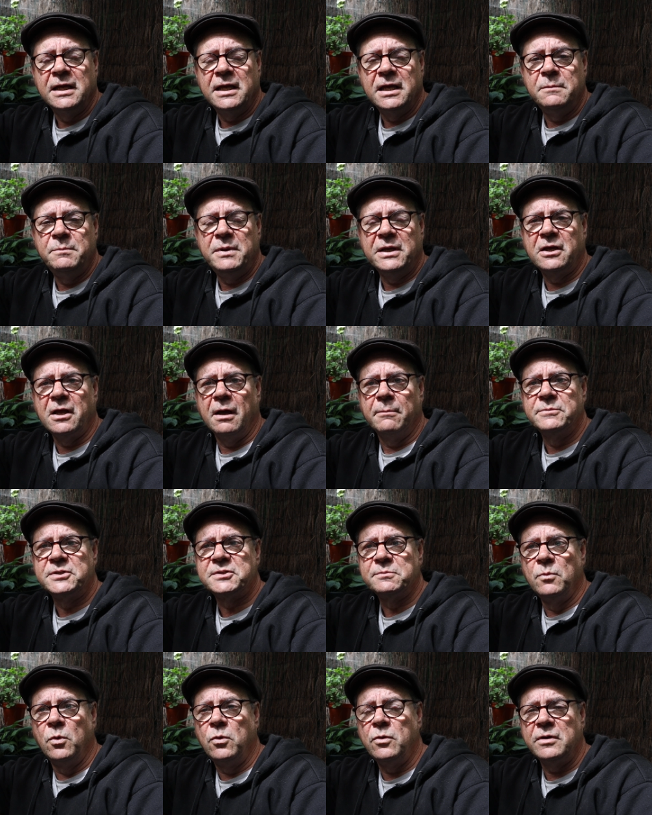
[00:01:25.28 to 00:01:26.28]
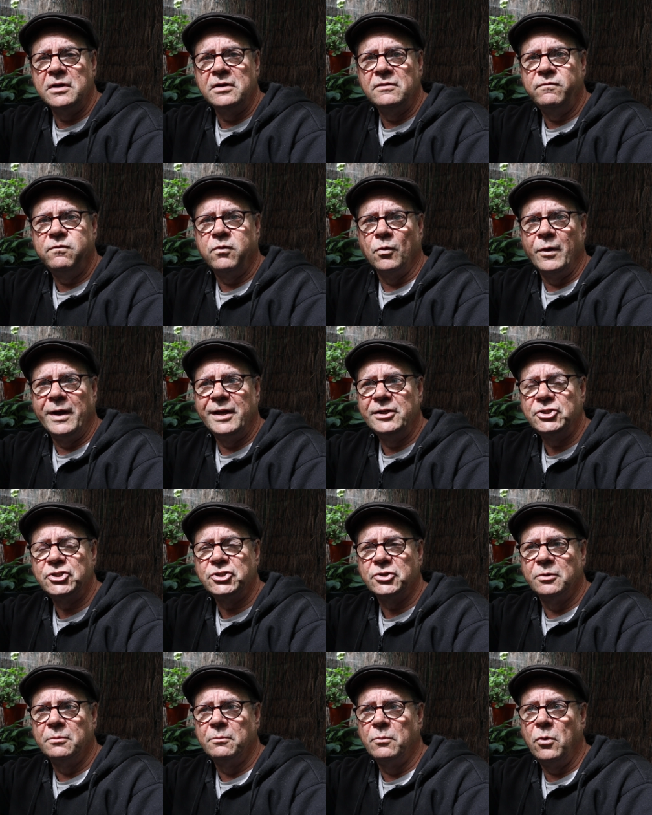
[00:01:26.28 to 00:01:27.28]
It becomes more
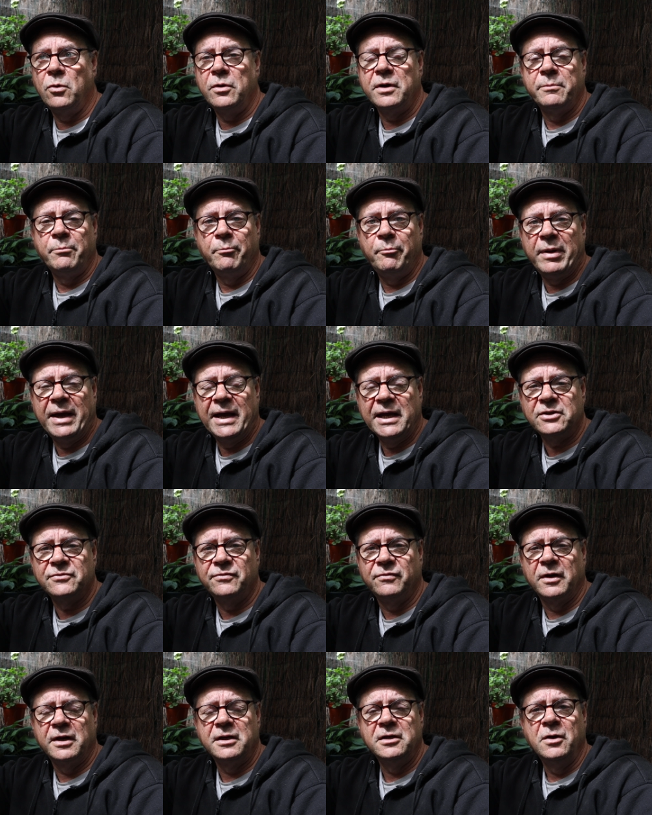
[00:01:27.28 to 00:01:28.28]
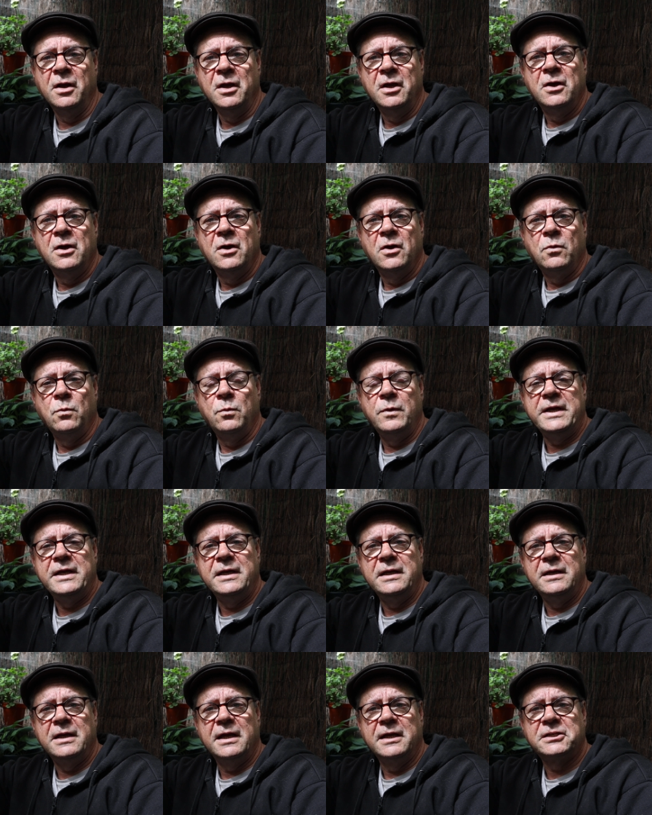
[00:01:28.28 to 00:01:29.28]
influential, more impactful, and
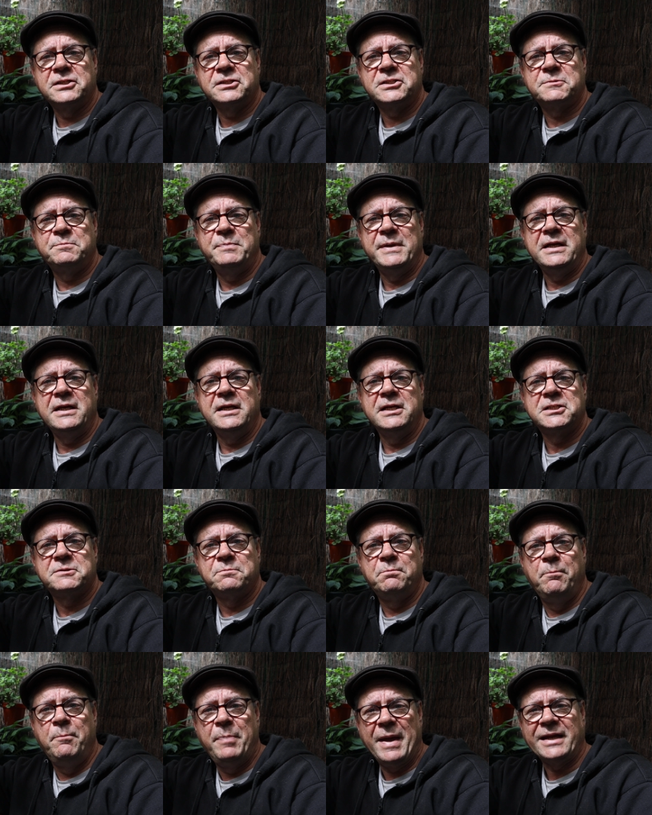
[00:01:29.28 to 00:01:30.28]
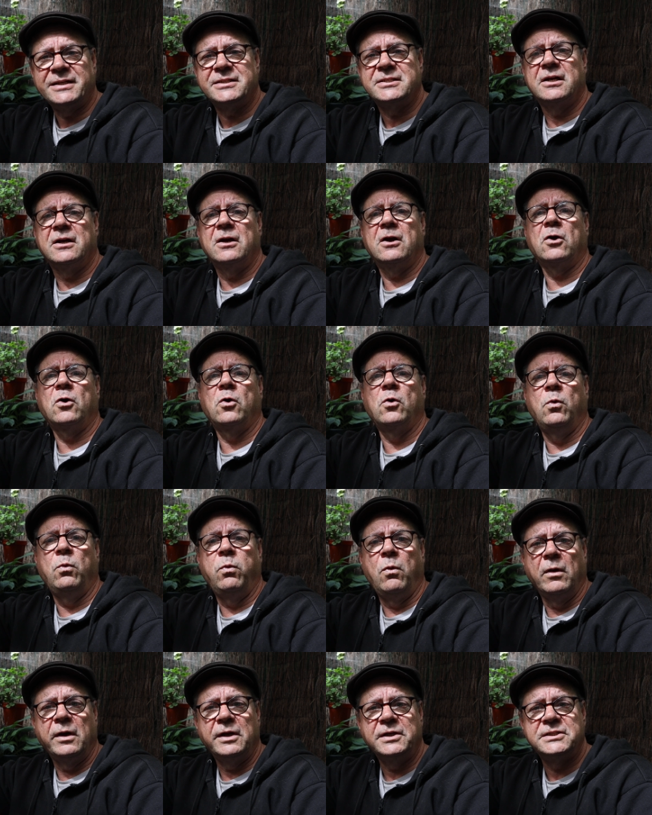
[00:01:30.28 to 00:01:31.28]
we experience better
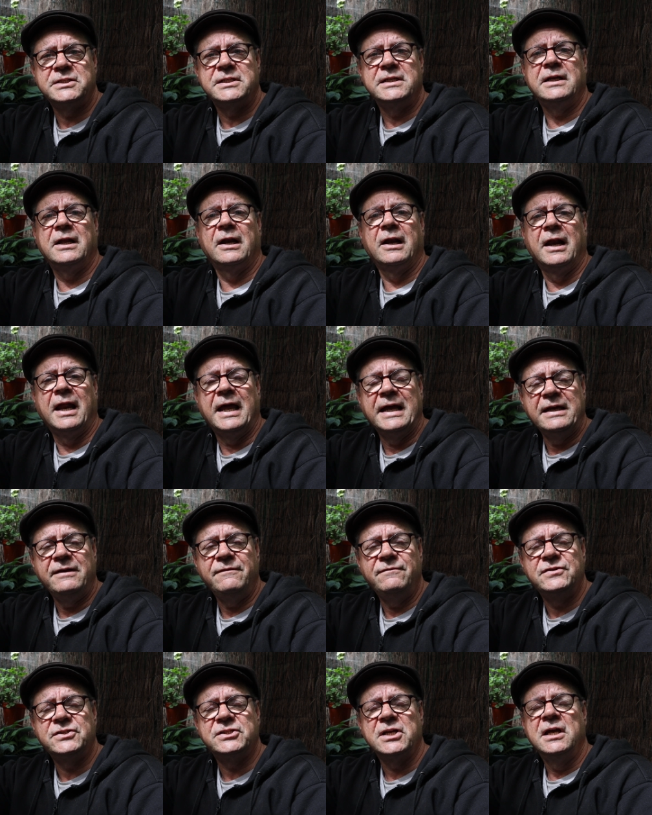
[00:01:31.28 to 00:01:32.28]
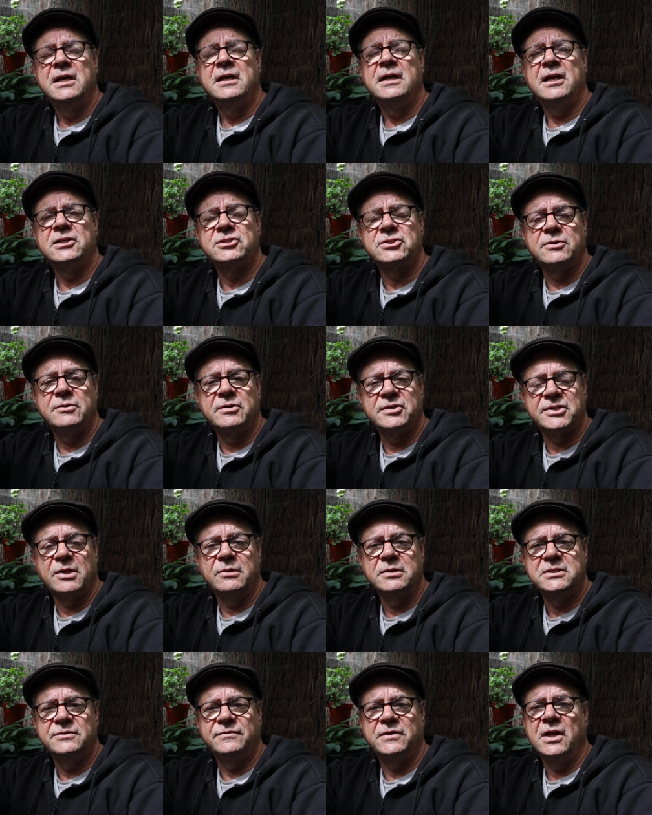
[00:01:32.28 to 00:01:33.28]
quality lives as a
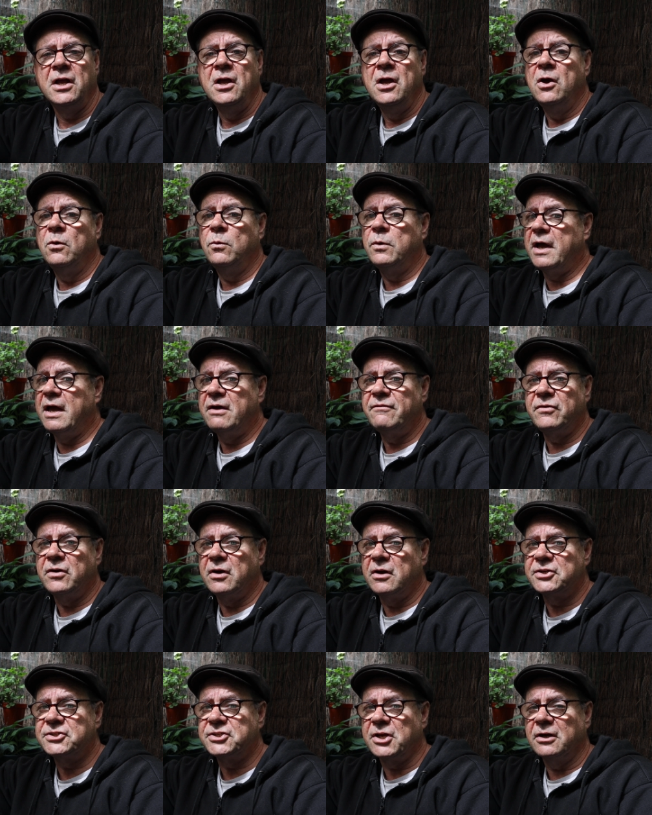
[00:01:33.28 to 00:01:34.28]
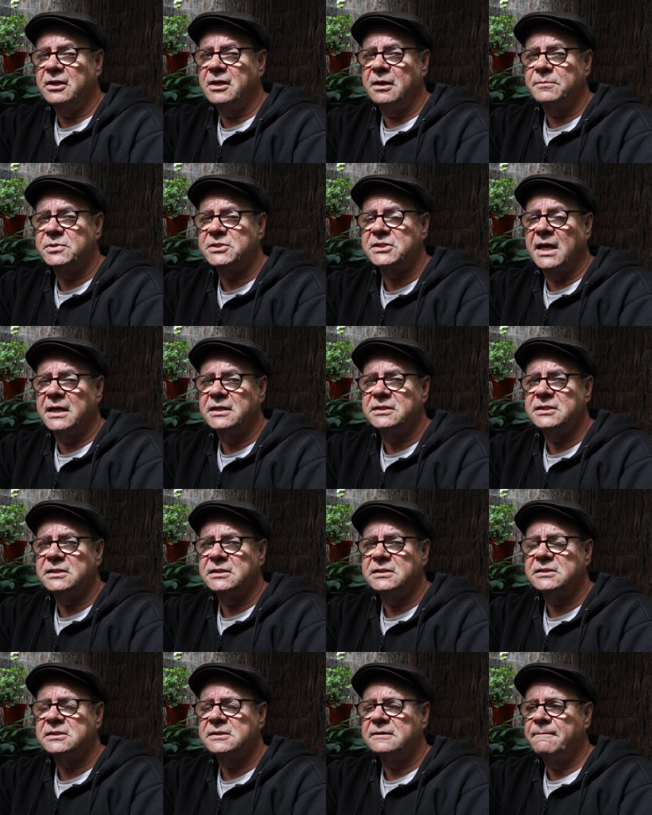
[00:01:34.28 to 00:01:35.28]
result of it, whatever our
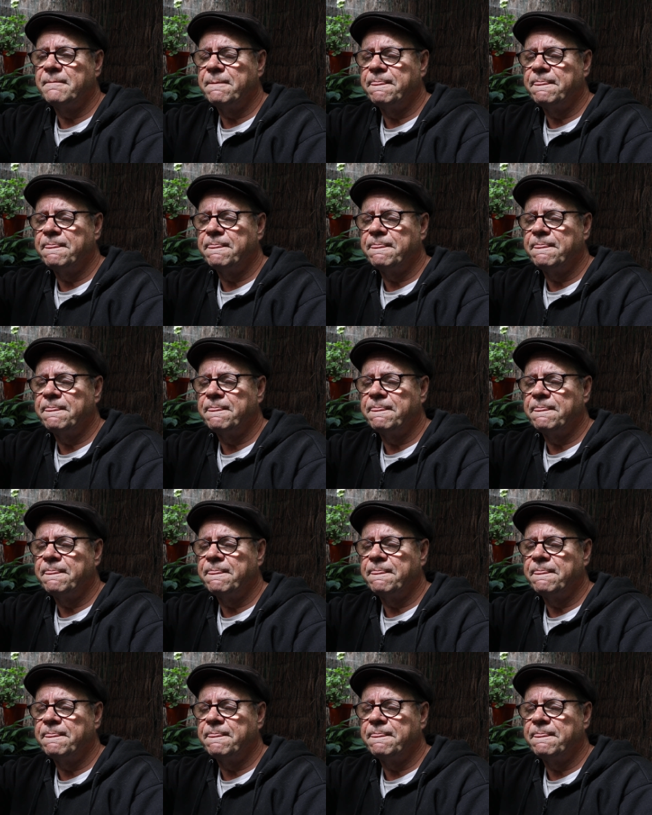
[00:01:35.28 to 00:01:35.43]
circumstances.